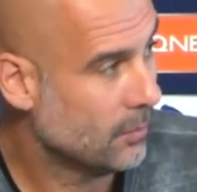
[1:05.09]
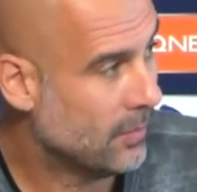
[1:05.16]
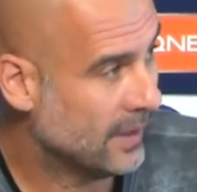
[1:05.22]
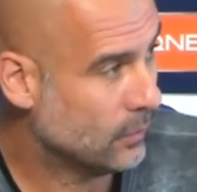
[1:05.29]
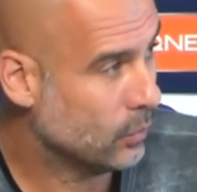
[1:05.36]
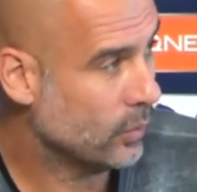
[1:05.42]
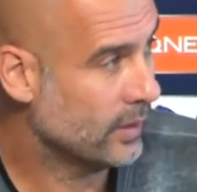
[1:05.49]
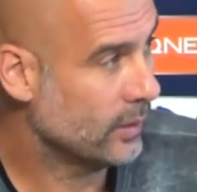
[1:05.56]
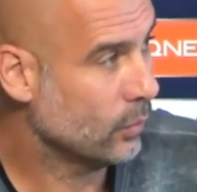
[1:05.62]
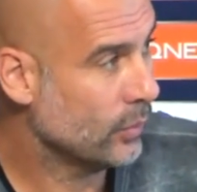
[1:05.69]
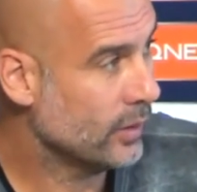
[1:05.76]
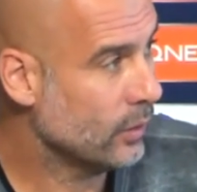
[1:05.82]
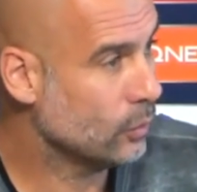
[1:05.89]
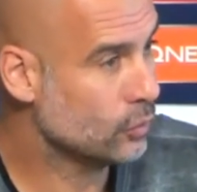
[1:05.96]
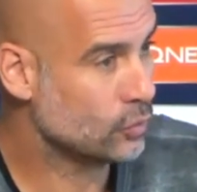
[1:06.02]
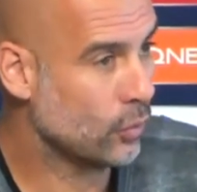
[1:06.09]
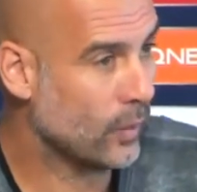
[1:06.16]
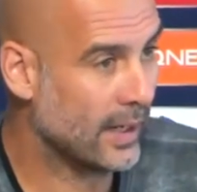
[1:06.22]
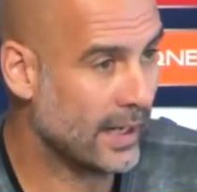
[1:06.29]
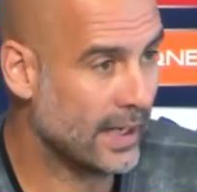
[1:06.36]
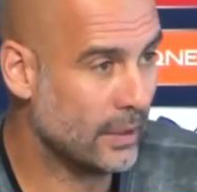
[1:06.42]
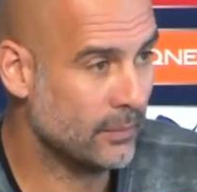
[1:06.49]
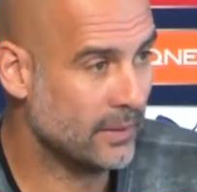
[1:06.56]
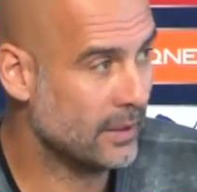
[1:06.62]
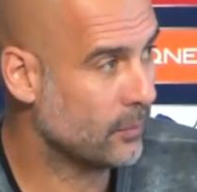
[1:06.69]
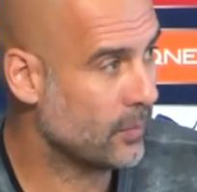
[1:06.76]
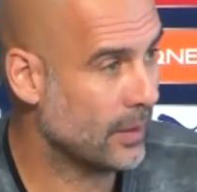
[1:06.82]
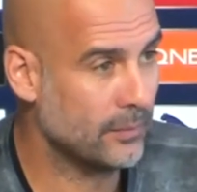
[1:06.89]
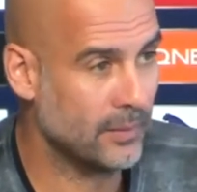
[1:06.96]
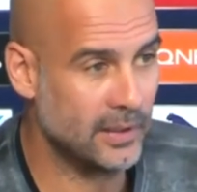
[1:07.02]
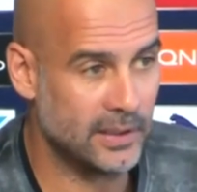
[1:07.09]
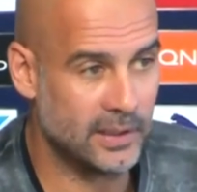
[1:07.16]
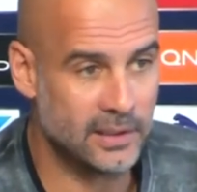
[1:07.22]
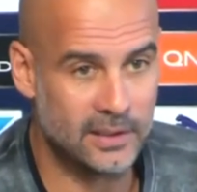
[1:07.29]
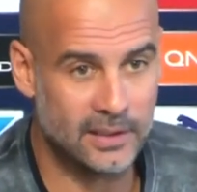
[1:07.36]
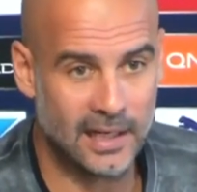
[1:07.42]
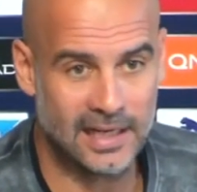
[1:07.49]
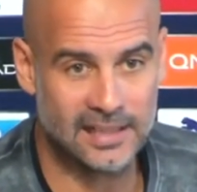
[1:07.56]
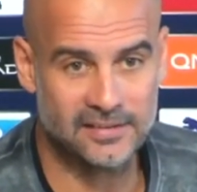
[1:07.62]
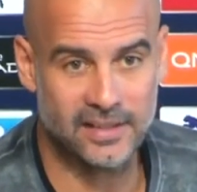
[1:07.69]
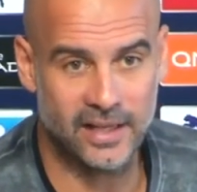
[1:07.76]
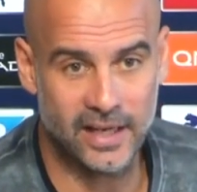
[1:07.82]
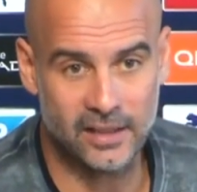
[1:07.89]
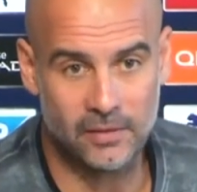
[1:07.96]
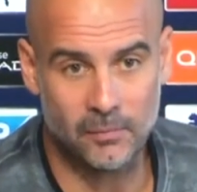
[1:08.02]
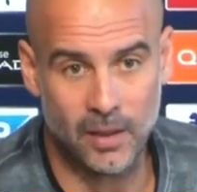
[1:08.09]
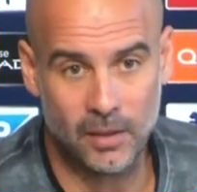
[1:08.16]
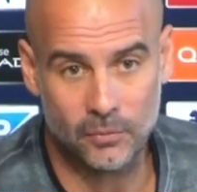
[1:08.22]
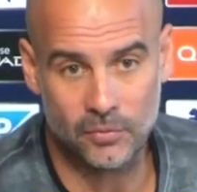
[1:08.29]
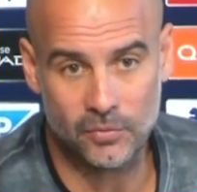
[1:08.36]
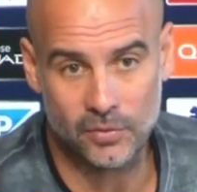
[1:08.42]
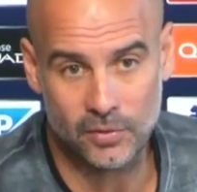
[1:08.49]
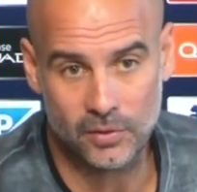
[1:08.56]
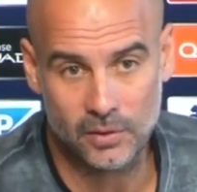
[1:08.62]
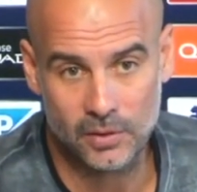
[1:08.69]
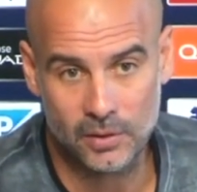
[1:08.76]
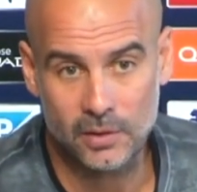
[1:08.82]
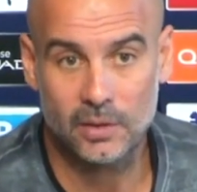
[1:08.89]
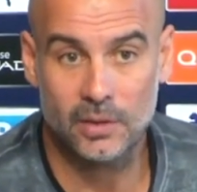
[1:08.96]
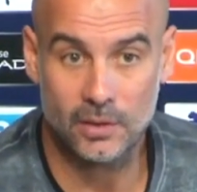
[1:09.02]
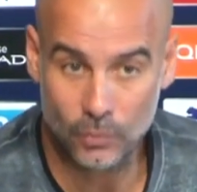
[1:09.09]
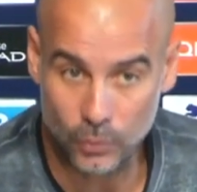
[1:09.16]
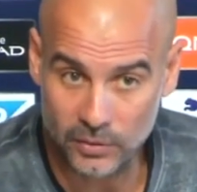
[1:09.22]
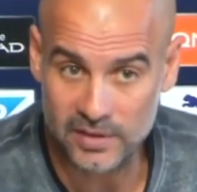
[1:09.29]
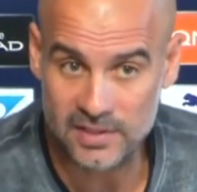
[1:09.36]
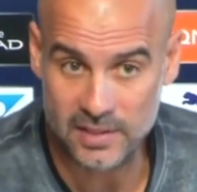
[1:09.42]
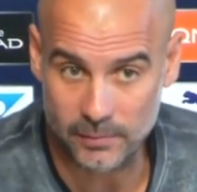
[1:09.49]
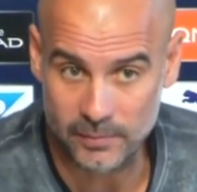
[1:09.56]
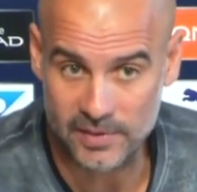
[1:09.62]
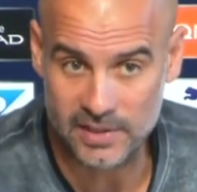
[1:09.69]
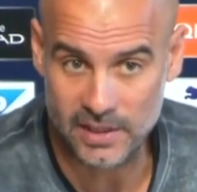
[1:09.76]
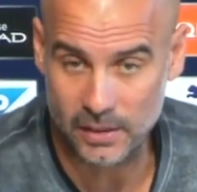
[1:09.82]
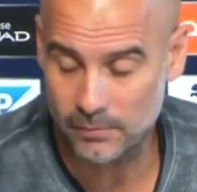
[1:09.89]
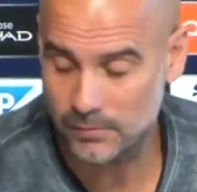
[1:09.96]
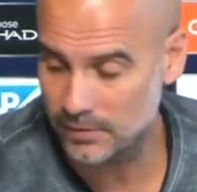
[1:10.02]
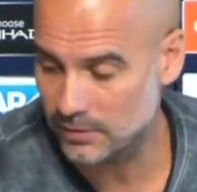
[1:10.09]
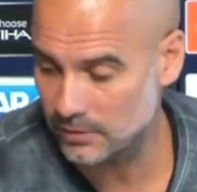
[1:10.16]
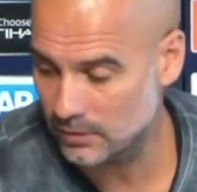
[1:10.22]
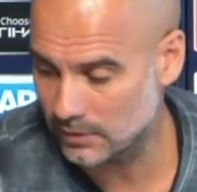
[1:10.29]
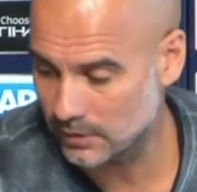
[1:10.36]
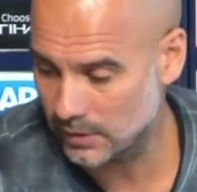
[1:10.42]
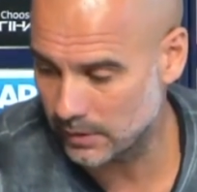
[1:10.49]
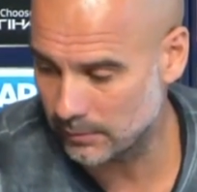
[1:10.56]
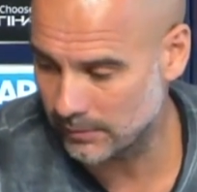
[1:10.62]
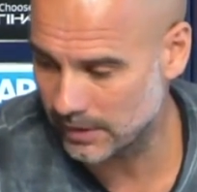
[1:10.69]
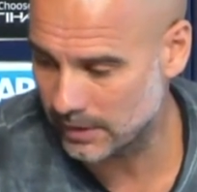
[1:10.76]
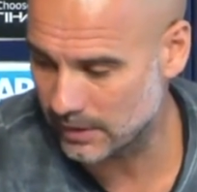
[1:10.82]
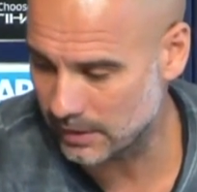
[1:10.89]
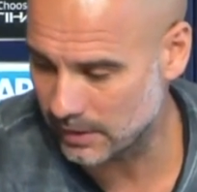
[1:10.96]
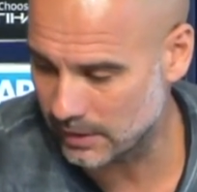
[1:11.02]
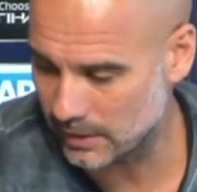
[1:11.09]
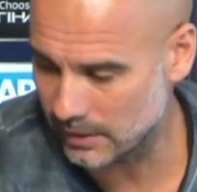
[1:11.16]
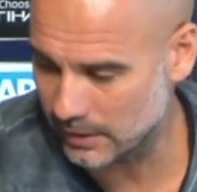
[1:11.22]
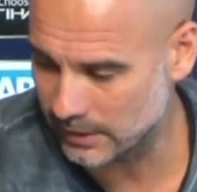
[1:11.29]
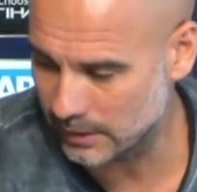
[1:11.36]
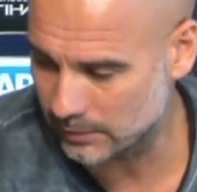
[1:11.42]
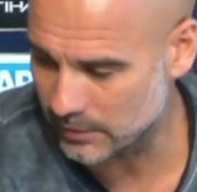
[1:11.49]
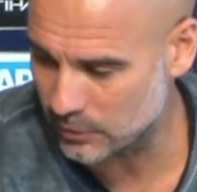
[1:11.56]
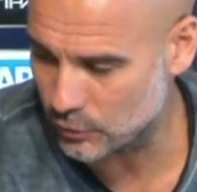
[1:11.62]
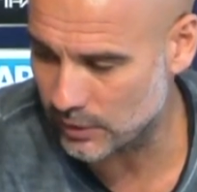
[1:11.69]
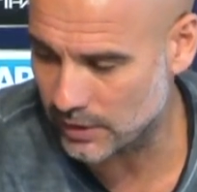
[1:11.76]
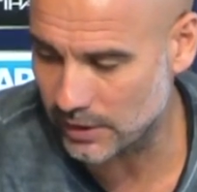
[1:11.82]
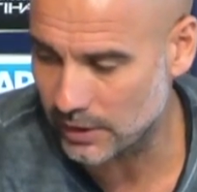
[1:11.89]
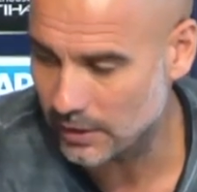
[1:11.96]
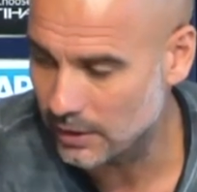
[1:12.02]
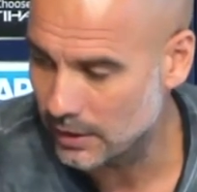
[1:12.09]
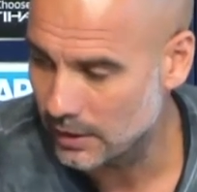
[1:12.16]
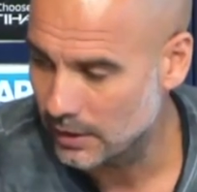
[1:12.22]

But when we lose one game in the Premier League in the last 8 months, including the summertime, I make a little bit tricky.